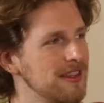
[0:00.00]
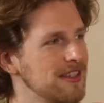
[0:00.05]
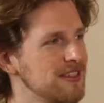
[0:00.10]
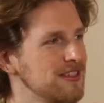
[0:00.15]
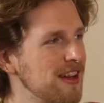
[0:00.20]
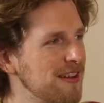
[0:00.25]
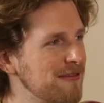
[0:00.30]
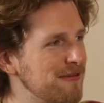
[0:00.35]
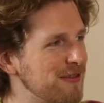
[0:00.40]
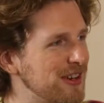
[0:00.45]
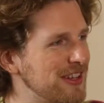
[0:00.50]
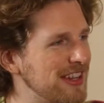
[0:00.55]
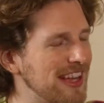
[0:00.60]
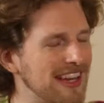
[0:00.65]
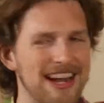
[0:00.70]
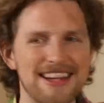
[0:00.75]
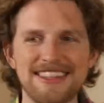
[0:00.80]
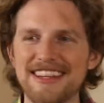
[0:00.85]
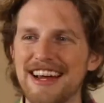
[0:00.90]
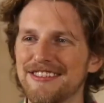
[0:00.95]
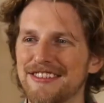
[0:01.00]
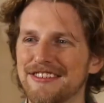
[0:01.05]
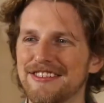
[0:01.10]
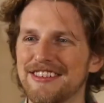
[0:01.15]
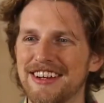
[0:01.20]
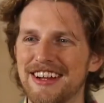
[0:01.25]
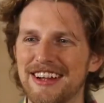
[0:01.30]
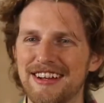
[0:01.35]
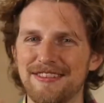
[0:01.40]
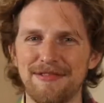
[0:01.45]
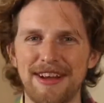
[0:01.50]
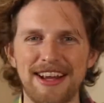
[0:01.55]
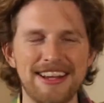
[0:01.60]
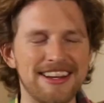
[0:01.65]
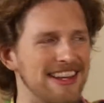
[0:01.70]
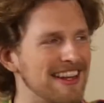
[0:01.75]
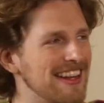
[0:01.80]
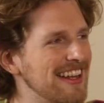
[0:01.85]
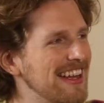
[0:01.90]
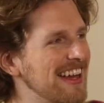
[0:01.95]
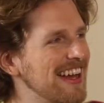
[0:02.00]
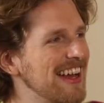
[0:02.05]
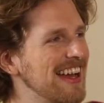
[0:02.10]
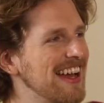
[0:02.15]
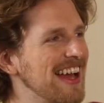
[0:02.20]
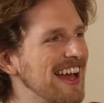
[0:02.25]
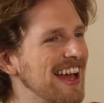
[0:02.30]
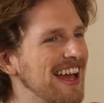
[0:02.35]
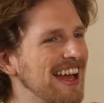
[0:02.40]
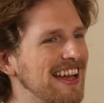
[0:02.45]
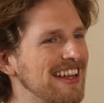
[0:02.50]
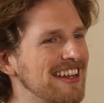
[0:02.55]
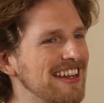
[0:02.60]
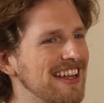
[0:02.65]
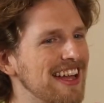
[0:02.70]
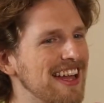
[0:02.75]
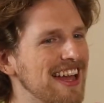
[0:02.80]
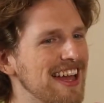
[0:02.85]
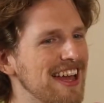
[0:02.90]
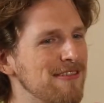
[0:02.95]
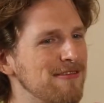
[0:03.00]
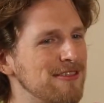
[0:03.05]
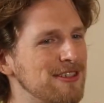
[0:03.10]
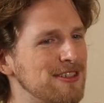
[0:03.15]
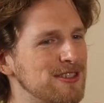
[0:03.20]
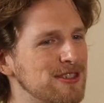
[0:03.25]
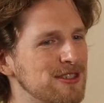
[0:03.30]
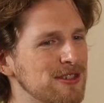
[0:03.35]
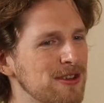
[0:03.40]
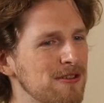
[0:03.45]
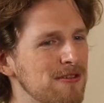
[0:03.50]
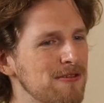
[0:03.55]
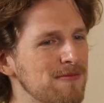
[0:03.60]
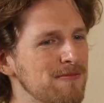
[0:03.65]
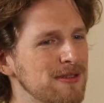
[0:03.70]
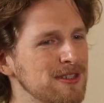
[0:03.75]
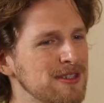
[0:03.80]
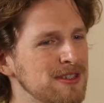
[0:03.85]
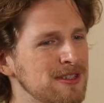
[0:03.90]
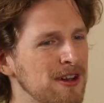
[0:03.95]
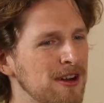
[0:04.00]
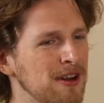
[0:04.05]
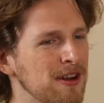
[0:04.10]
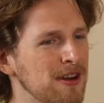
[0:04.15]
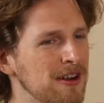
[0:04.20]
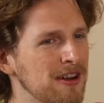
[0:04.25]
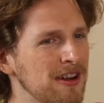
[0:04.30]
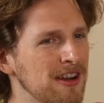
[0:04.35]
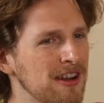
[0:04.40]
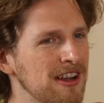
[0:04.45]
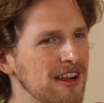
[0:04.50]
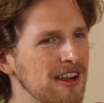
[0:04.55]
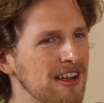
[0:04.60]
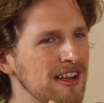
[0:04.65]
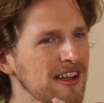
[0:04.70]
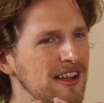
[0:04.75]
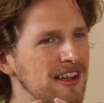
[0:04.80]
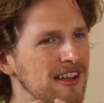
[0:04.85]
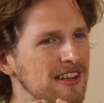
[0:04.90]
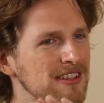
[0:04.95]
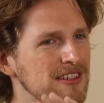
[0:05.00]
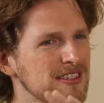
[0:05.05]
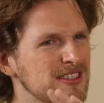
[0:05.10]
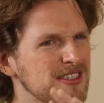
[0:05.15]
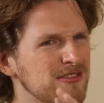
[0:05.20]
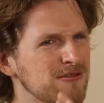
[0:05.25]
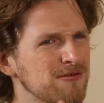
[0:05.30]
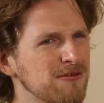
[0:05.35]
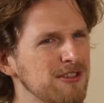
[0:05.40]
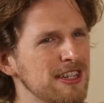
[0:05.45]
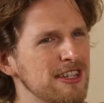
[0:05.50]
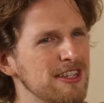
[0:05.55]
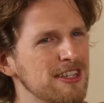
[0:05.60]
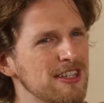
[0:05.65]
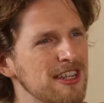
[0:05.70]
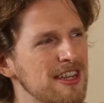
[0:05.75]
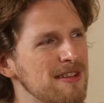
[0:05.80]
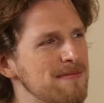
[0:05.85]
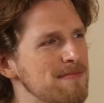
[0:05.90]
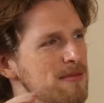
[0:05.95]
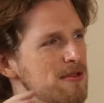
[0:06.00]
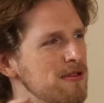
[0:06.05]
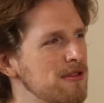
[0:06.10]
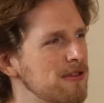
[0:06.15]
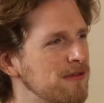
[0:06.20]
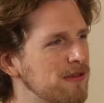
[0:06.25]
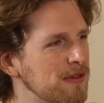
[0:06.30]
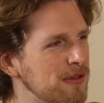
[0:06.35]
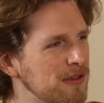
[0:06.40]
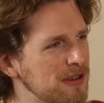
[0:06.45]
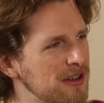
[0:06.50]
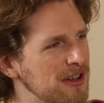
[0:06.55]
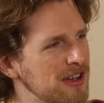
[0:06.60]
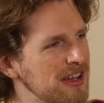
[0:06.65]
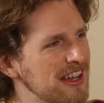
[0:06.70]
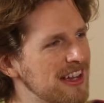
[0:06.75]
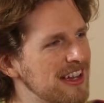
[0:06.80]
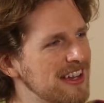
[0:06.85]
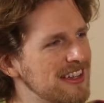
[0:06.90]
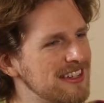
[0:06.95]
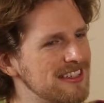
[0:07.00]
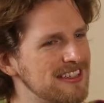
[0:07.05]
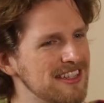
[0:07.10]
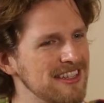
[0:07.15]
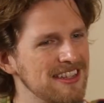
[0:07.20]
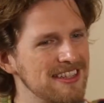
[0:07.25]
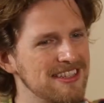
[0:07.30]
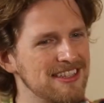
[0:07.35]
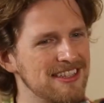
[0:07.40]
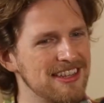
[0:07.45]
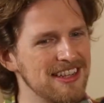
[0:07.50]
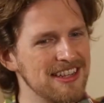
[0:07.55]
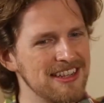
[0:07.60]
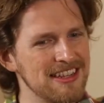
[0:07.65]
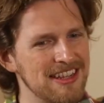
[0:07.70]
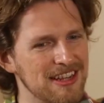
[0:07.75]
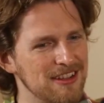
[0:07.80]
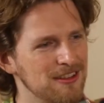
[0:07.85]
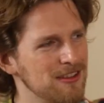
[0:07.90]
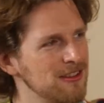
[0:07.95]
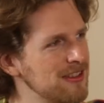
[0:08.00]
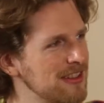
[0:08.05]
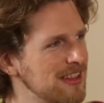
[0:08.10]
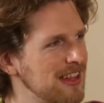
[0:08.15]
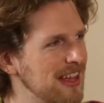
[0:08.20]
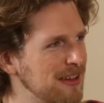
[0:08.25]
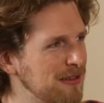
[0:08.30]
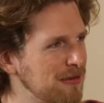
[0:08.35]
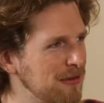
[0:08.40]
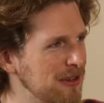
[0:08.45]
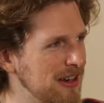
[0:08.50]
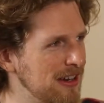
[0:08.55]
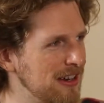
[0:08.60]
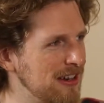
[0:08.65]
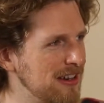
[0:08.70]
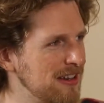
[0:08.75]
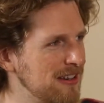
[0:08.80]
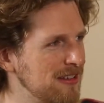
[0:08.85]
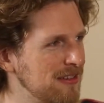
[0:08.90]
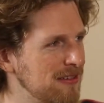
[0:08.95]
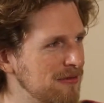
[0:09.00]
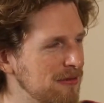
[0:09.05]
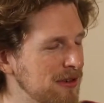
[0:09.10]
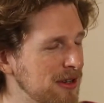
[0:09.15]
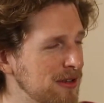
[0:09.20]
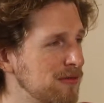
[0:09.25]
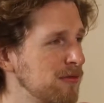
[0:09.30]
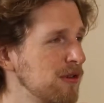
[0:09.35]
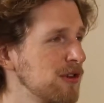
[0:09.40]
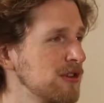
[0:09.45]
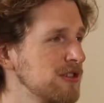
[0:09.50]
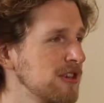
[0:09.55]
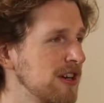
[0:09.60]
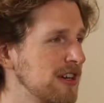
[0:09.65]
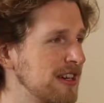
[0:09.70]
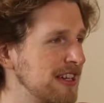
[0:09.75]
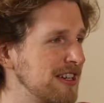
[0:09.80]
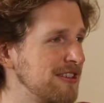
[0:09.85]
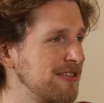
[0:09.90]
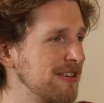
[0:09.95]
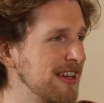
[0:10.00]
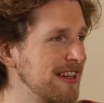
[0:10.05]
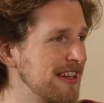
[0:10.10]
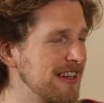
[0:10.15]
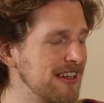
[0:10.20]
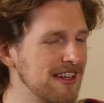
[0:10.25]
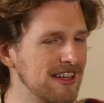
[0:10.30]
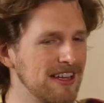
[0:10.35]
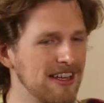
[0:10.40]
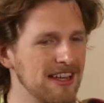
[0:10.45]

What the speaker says: the software, like I downloaded it and ran it. And it was so bizarre, surreal, and beautiful to see this thing that looked like what we had worked on and created,